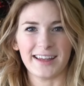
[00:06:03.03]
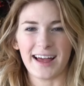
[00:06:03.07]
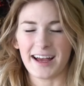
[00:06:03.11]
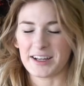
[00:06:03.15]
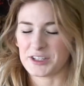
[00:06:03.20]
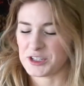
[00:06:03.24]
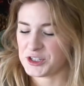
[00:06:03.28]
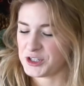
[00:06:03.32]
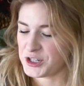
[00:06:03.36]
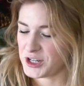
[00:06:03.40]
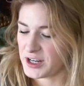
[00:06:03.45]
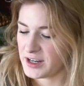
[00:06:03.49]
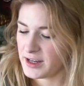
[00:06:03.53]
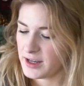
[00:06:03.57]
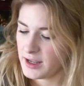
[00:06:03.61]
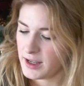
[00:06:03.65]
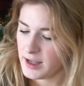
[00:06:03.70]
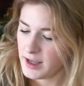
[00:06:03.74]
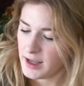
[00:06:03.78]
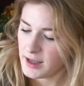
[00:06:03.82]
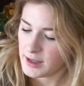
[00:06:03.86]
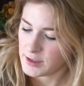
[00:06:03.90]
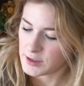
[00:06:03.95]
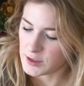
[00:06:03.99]
last year.
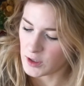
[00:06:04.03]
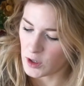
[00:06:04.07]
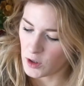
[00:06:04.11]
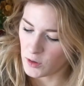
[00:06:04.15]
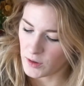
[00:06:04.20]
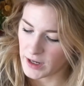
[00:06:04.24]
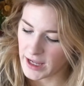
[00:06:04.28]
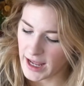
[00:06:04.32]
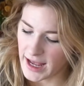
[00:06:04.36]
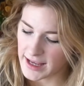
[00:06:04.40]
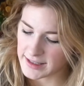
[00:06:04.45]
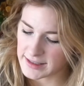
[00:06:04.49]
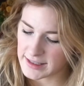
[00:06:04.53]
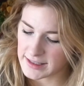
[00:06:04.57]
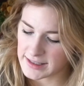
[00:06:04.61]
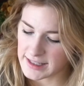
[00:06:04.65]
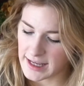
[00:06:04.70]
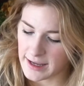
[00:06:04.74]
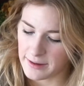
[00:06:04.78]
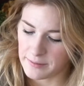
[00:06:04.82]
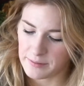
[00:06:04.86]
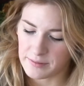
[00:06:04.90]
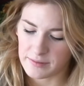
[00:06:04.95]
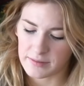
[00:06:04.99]
So it has the
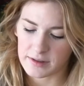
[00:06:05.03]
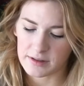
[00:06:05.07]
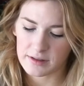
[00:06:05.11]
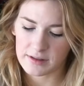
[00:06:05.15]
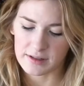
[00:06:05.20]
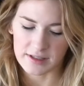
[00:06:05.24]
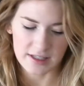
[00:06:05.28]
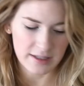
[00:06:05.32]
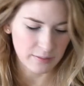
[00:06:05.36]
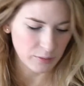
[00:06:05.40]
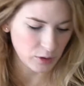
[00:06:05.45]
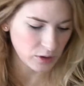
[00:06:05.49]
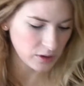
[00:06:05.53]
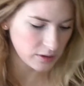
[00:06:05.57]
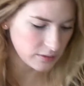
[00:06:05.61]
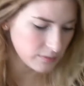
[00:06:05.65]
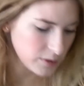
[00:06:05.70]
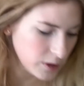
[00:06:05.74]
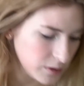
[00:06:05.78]
same similar,